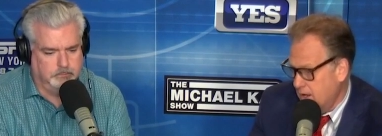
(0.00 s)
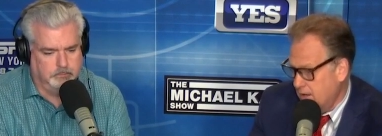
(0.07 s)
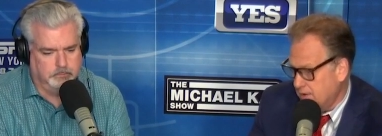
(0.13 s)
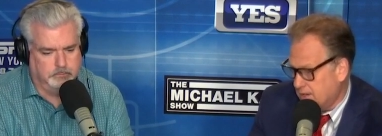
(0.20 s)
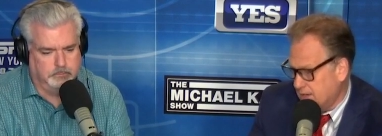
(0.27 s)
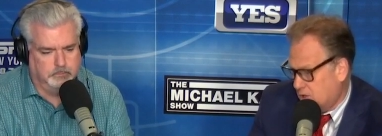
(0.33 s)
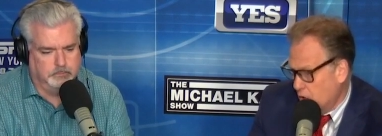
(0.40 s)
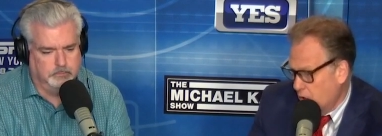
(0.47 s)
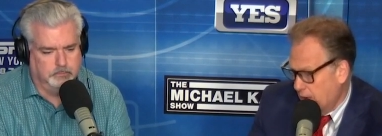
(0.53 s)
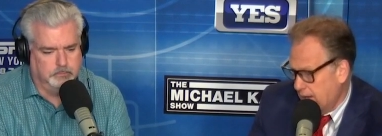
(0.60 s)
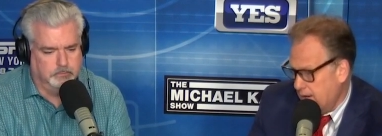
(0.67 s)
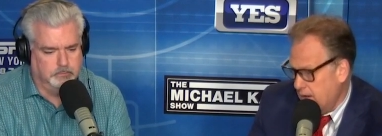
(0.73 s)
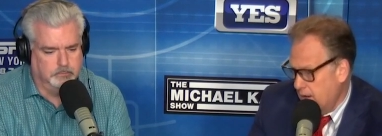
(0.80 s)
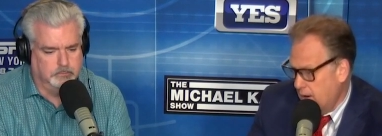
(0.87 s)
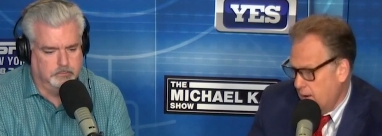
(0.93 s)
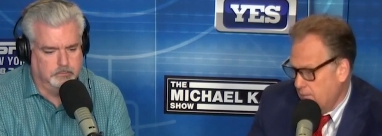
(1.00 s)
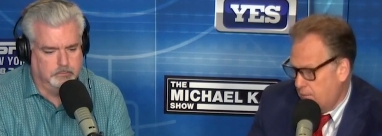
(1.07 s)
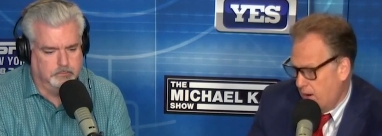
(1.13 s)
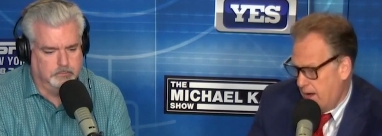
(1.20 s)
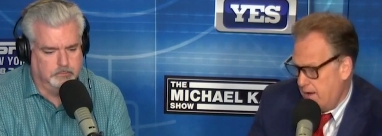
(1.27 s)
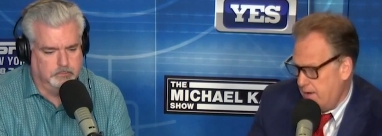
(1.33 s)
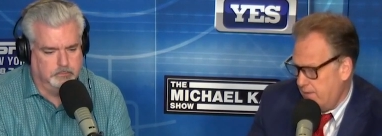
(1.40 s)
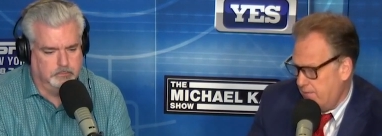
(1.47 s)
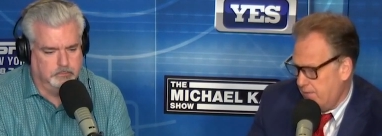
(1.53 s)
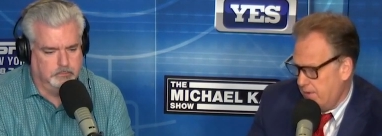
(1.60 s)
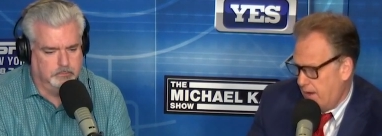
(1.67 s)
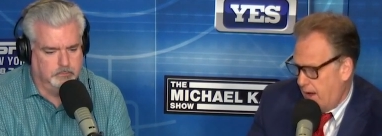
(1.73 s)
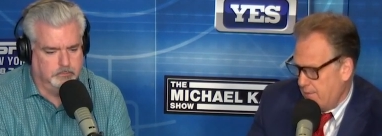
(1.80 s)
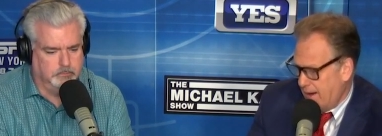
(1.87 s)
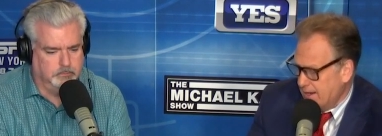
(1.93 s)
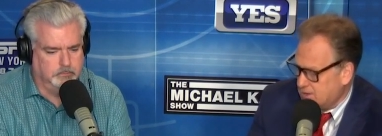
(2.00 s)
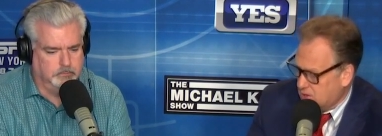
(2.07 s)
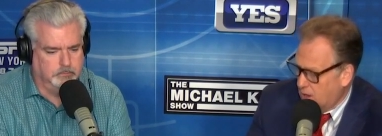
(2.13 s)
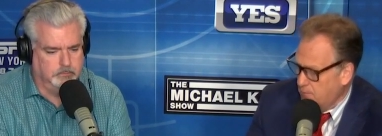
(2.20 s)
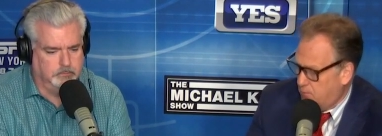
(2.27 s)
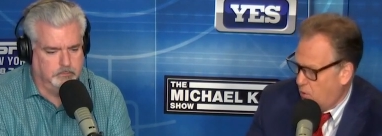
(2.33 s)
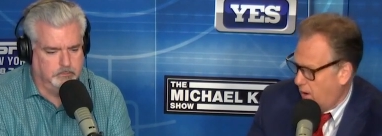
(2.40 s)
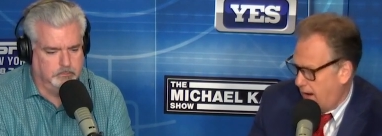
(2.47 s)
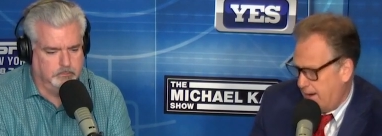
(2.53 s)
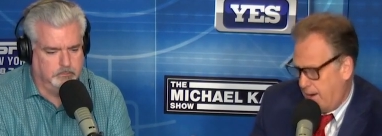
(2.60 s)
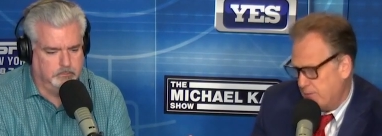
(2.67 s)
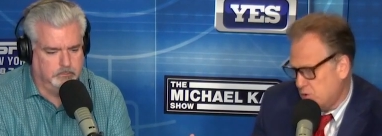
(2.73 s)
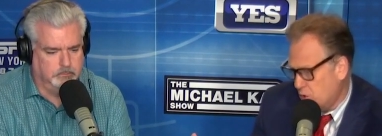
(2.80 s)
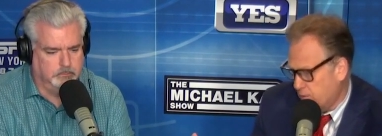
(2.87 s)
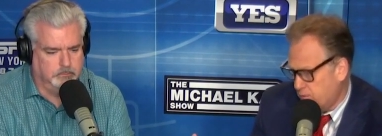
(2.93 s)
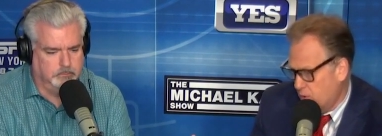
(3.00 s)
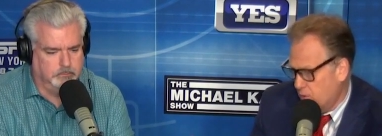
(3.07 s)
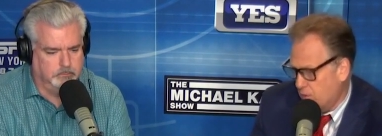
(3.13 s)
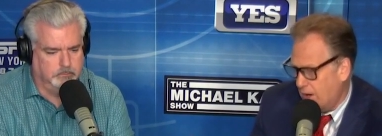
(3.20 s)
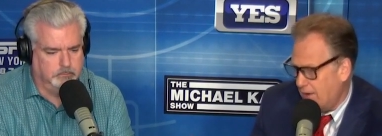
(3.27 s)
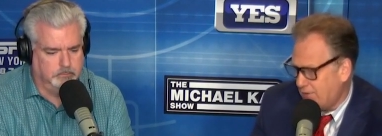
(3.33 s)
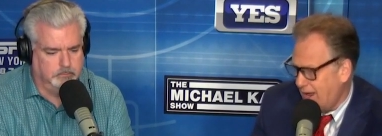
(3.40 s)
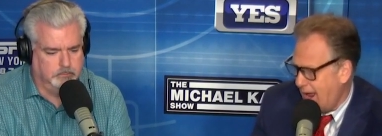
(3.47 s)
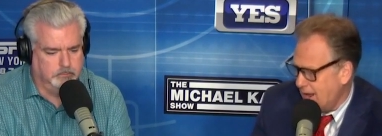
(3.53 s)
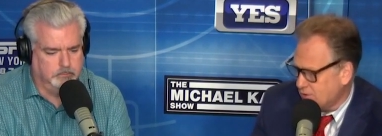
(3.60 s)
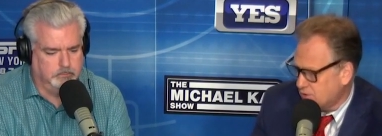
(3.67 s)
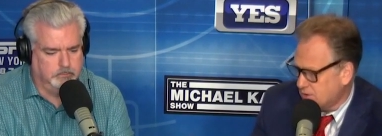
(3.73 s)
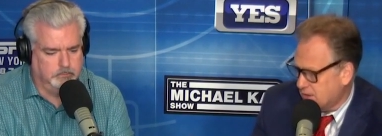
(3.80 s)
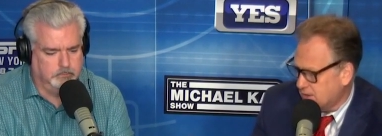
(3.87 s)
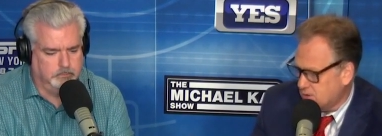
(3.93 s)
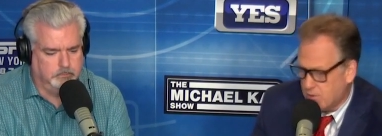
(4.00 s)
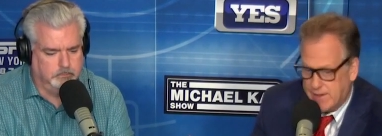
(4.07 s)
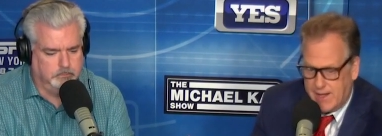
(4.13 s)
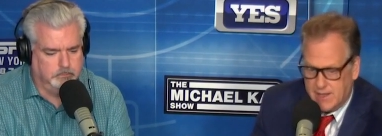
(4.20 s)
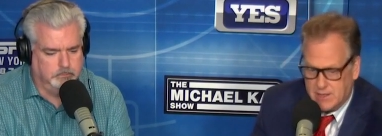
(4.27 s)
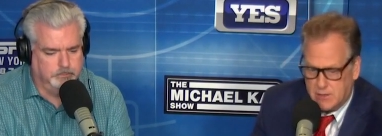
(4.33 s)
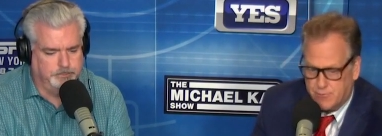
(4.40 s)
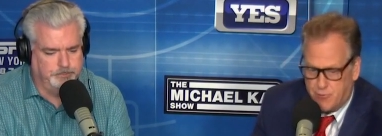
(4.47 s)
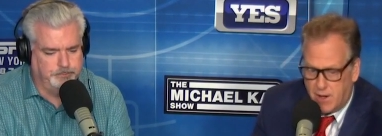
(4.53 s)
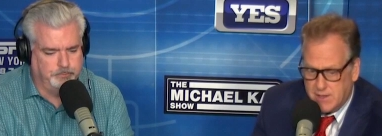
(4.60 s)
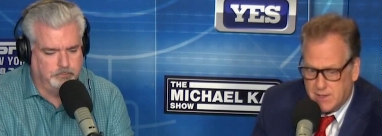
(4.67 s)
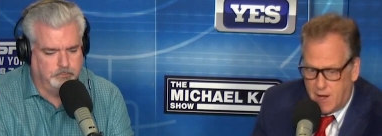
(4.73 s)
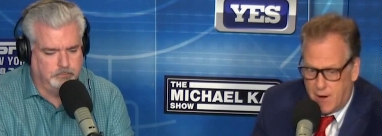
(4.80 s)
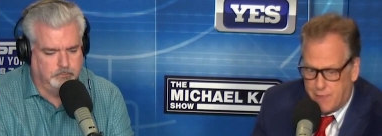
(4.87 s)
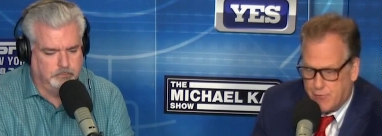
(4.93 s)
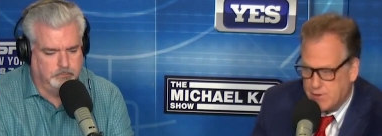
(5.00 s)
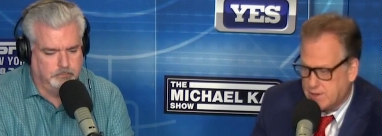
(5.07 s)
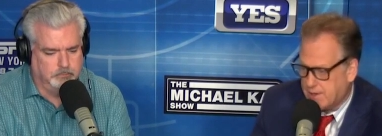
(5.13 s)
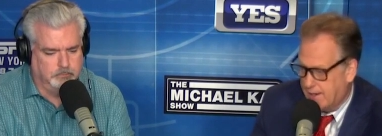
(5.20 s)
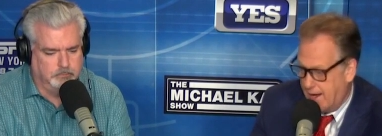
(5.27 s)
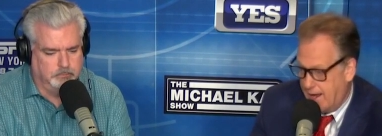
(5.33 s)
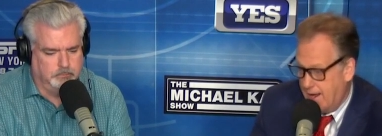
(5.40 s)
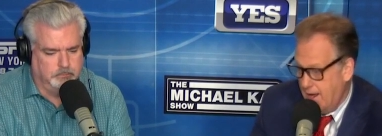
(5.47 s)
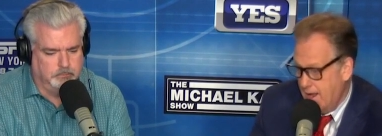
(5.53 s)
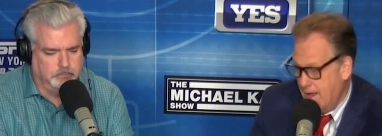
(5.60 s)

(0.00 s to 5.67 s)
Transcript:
Speaker 1: to do it. But I mean, at some point, I'm sure Boone will have to answer to this when he has his press conference today.